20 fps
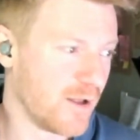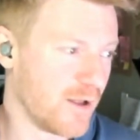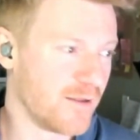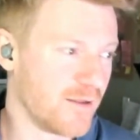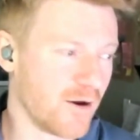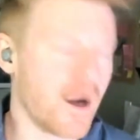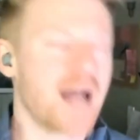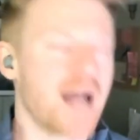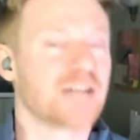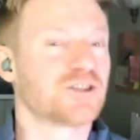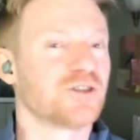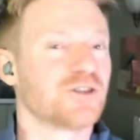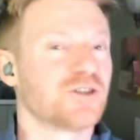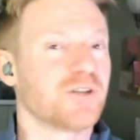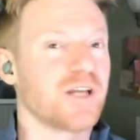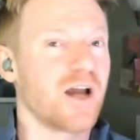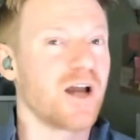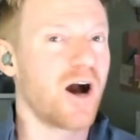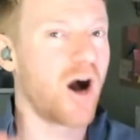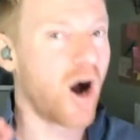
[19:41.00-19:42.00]
there
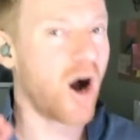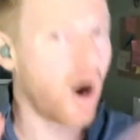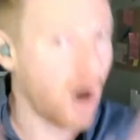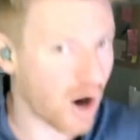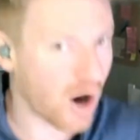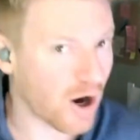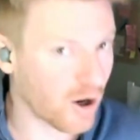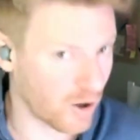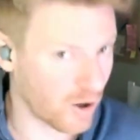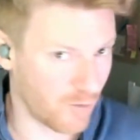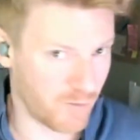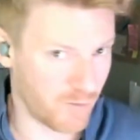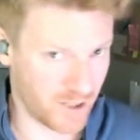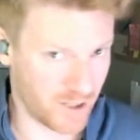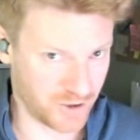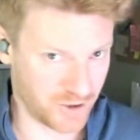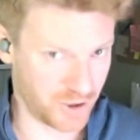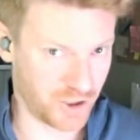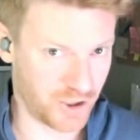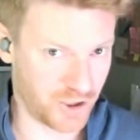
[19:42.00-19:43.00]
actually are a
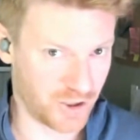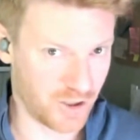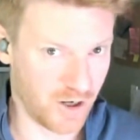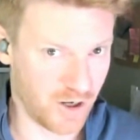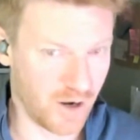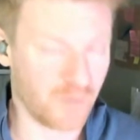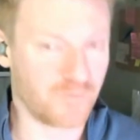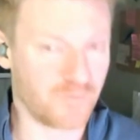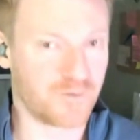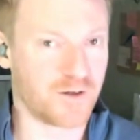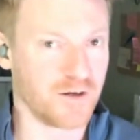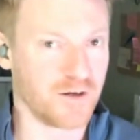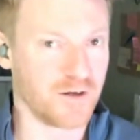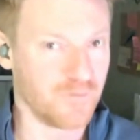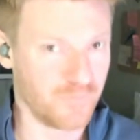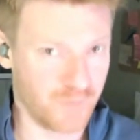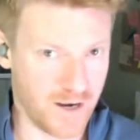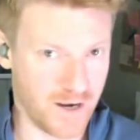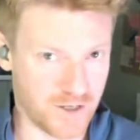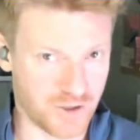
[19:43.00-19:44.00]
bunch of
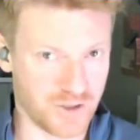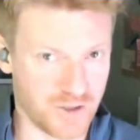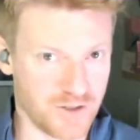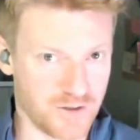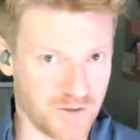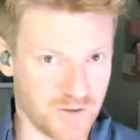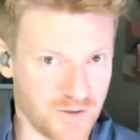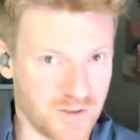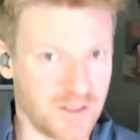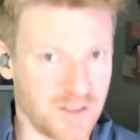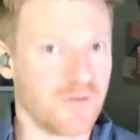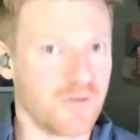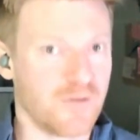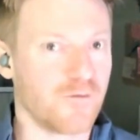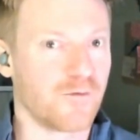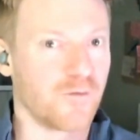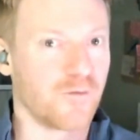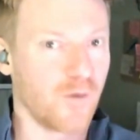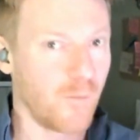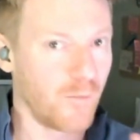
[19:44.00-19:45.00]
confessions
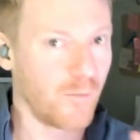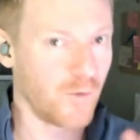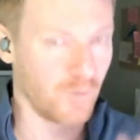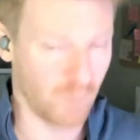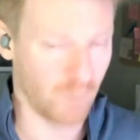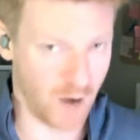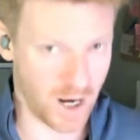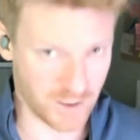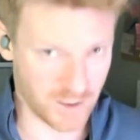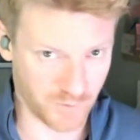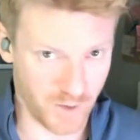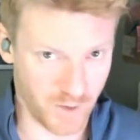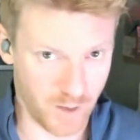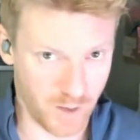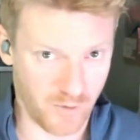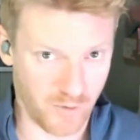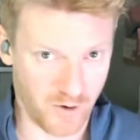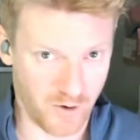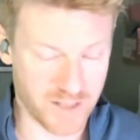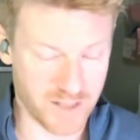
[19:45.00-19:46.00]
from the Roswell
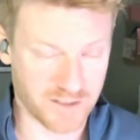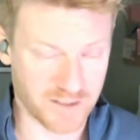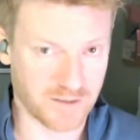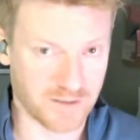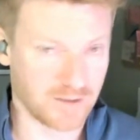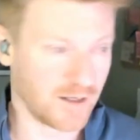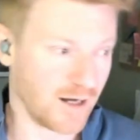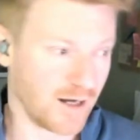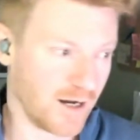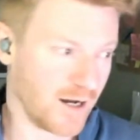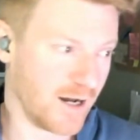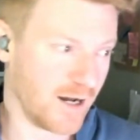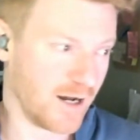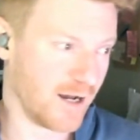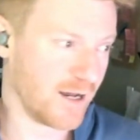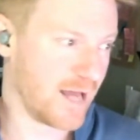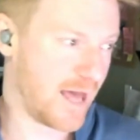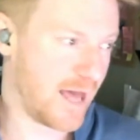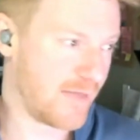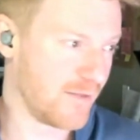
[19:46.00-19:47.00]
boys,
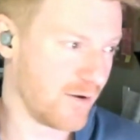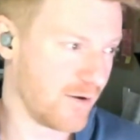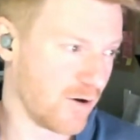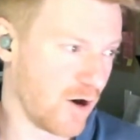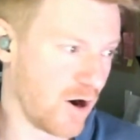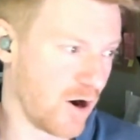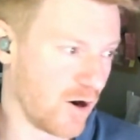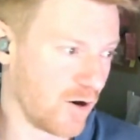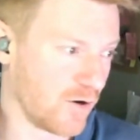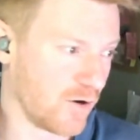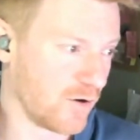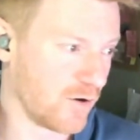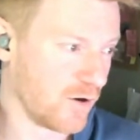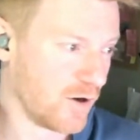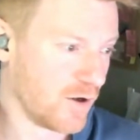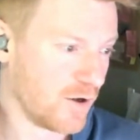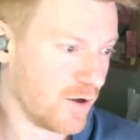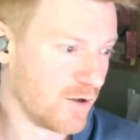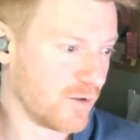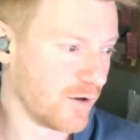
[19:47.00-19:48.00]
and there are
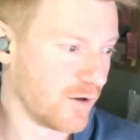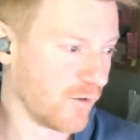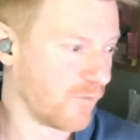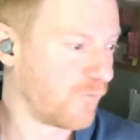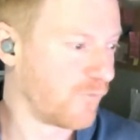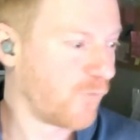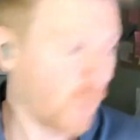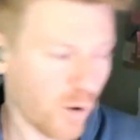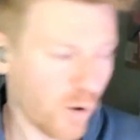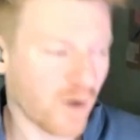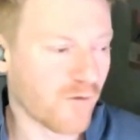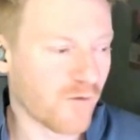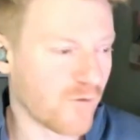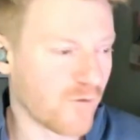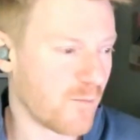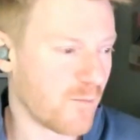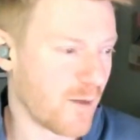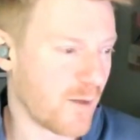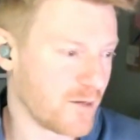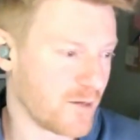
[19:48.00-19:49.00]
there are 4 of
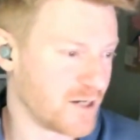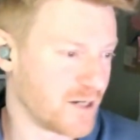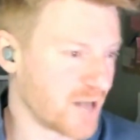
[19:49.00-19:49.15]
them. I'm going to